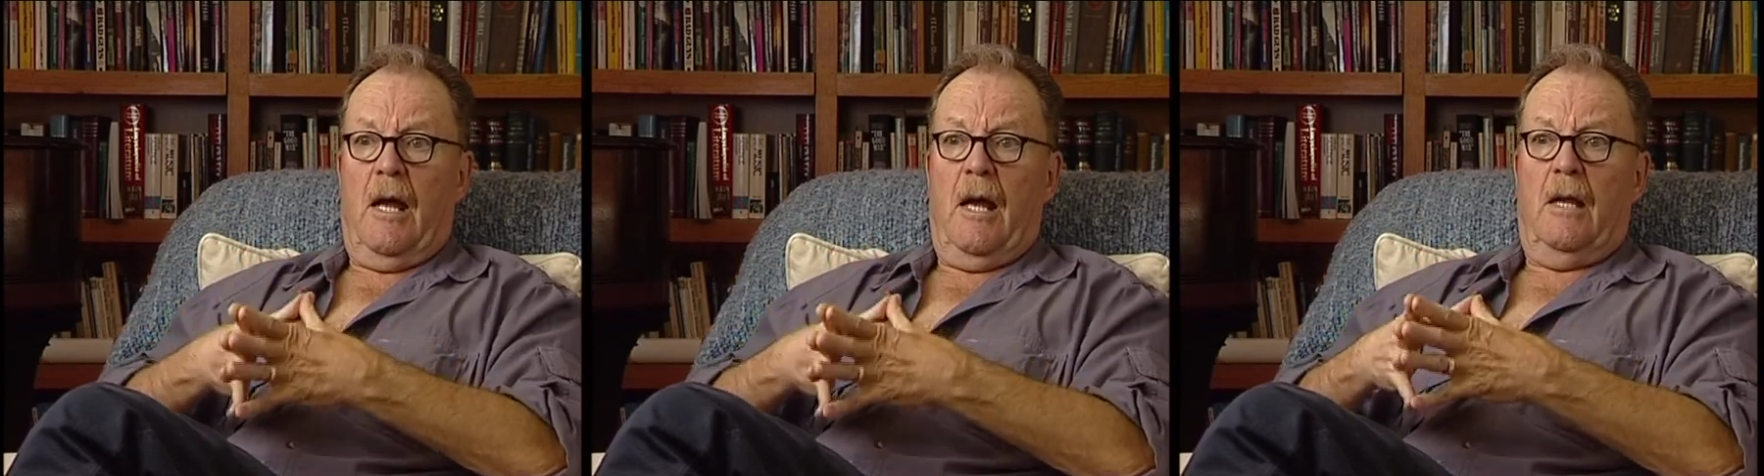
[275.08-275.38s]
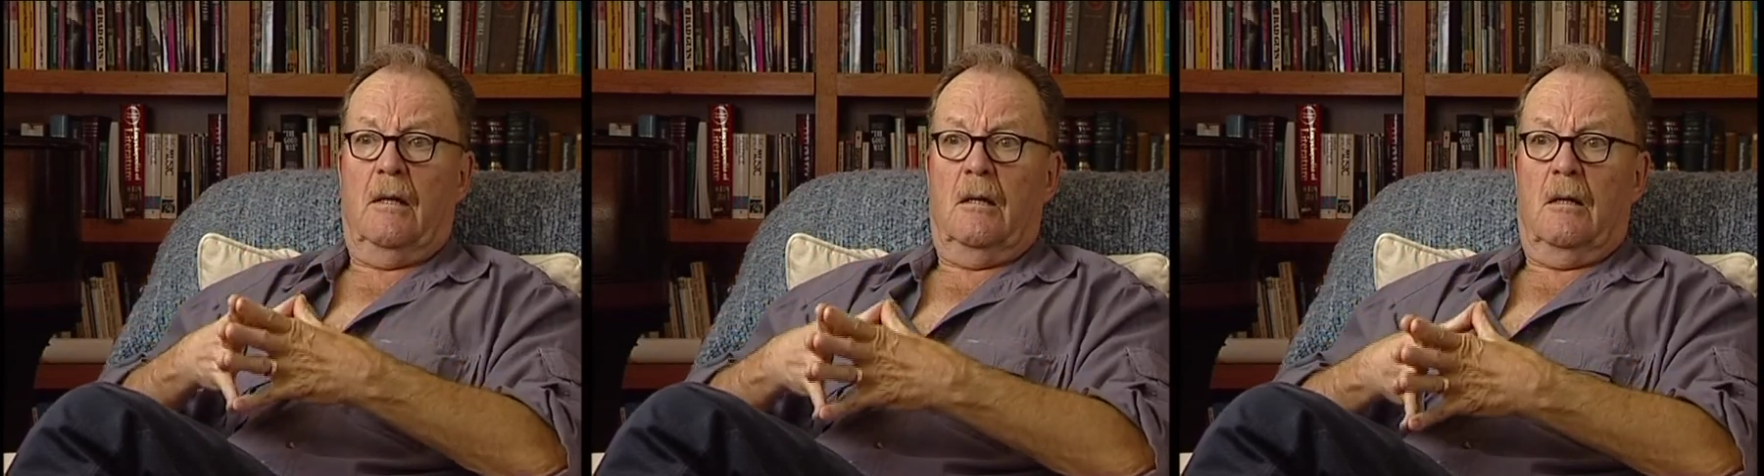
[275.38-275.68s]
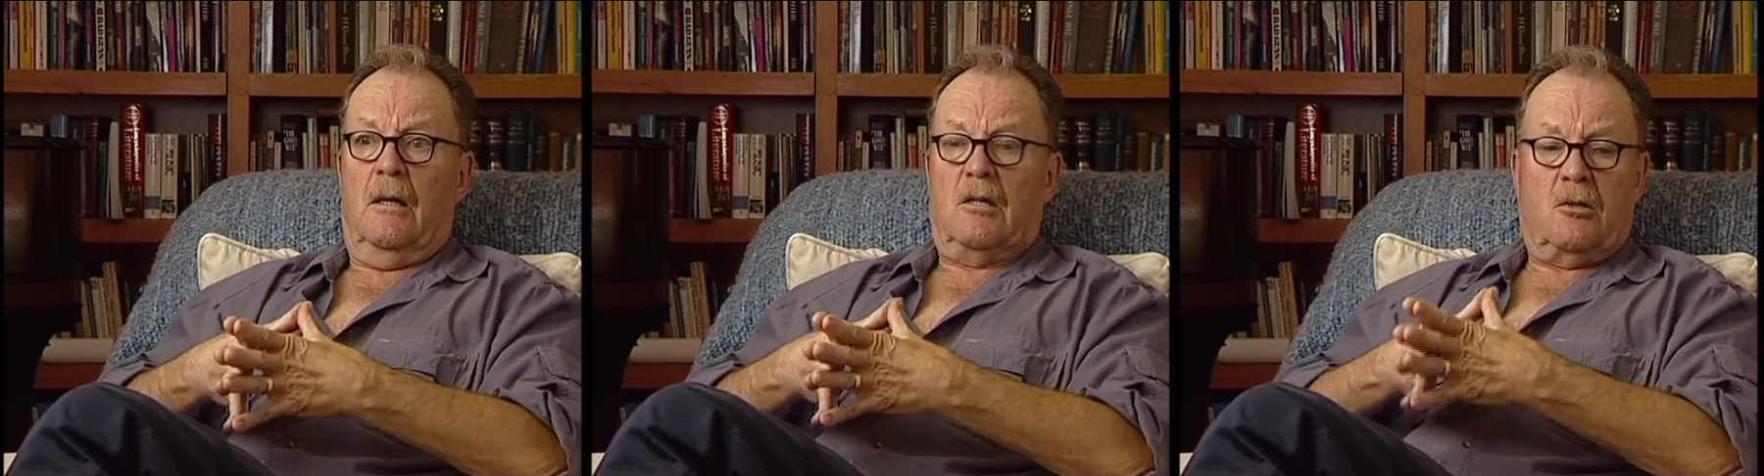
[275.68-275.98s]
and
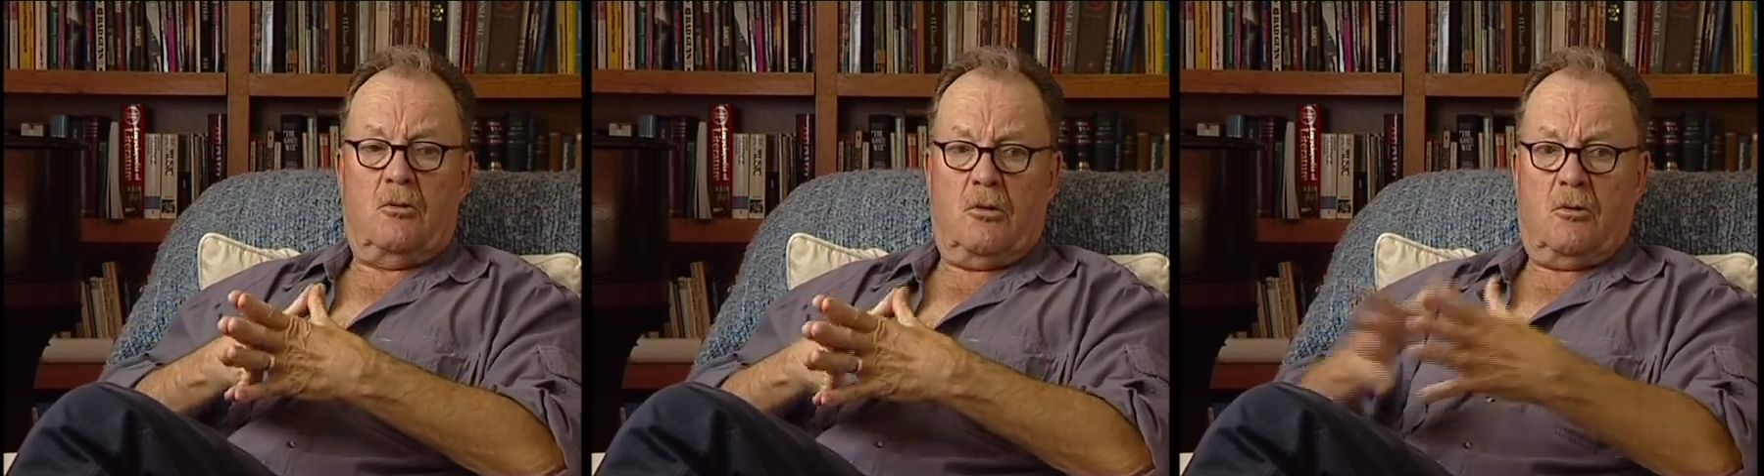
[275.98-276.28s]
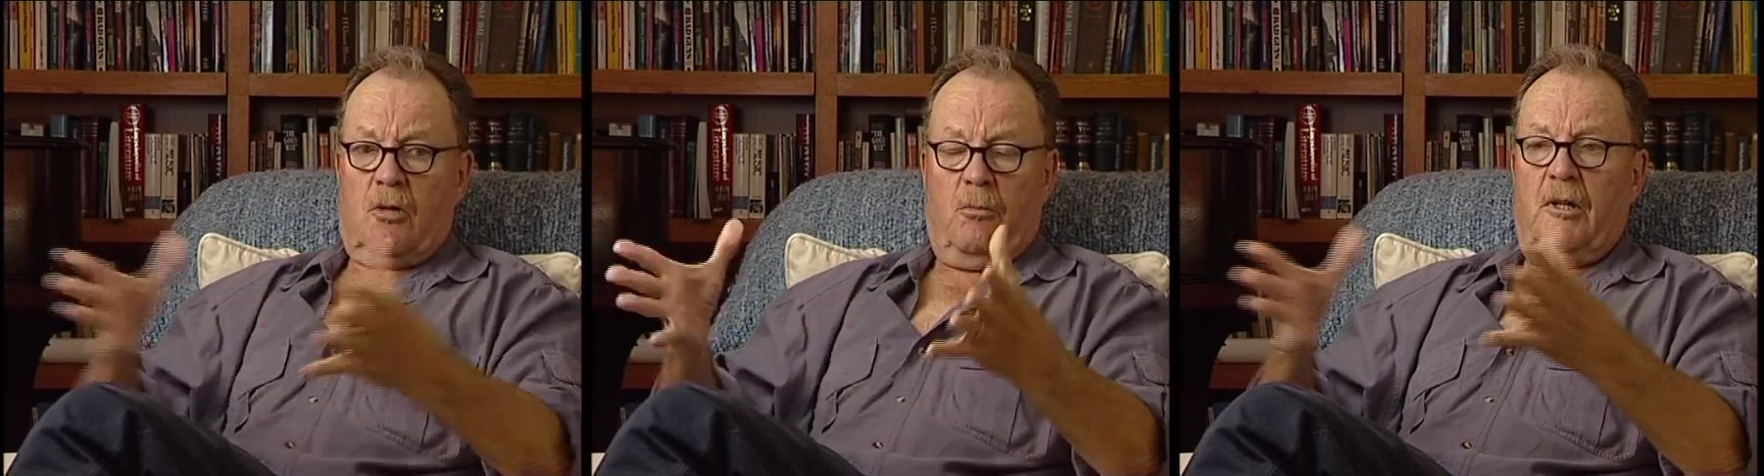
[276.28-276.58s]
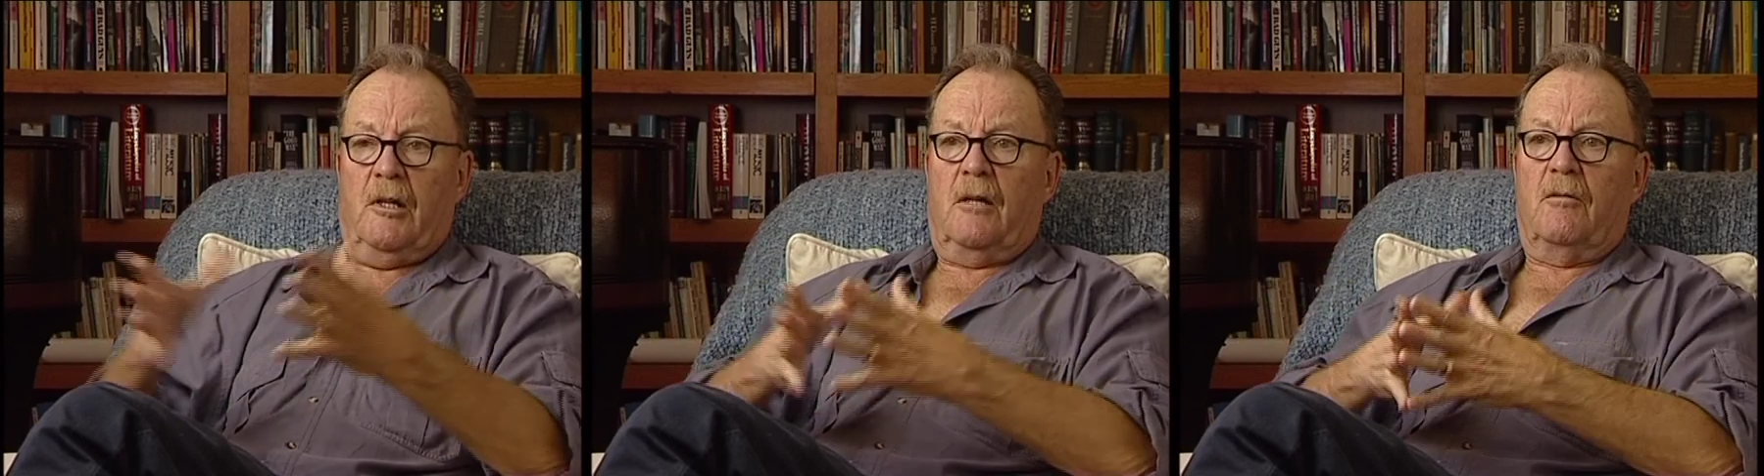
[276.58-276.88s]
it's
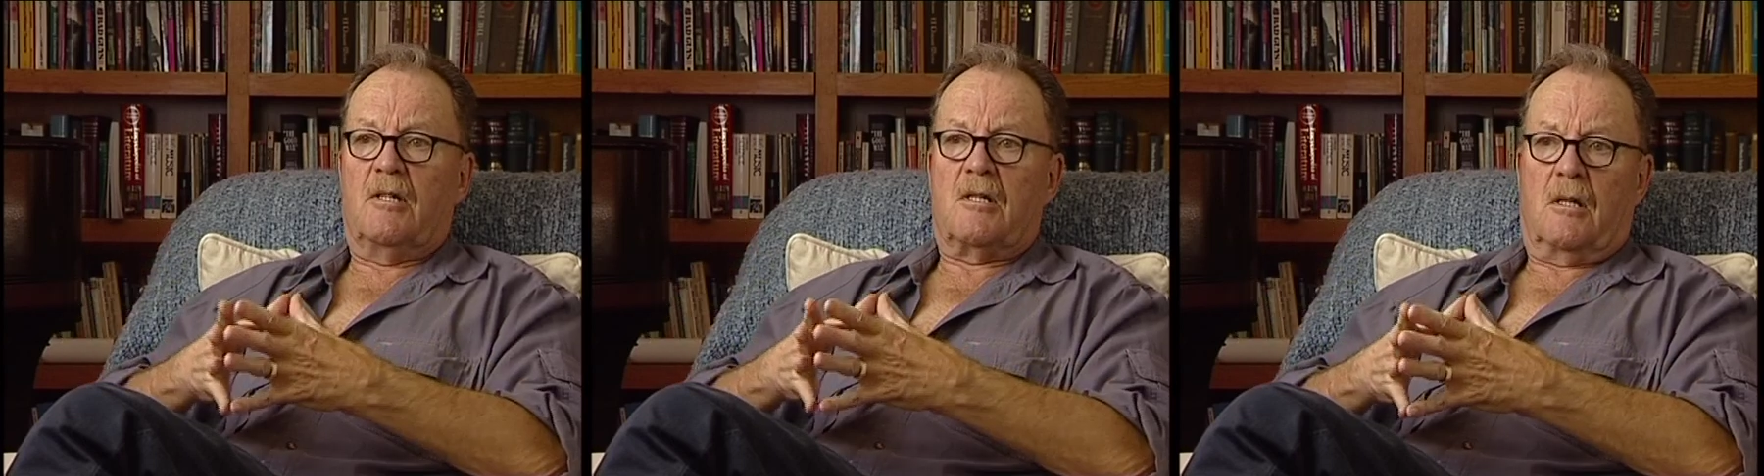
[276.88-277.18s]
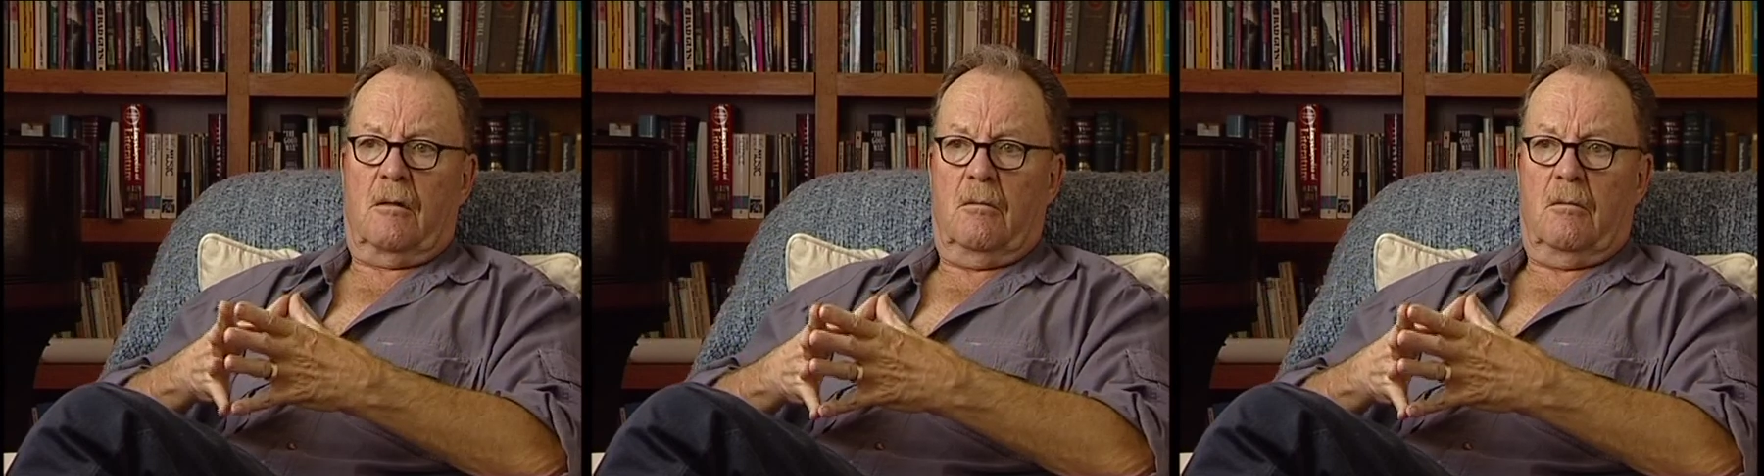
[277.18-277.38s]
completely convincing.